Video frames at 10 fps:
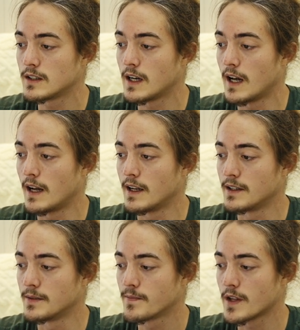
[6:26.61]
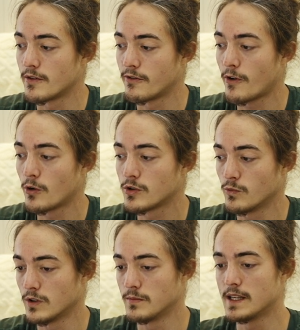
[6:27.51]
and the photo
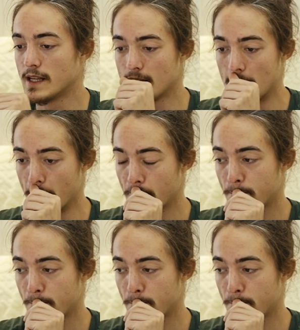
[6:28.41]
will be here.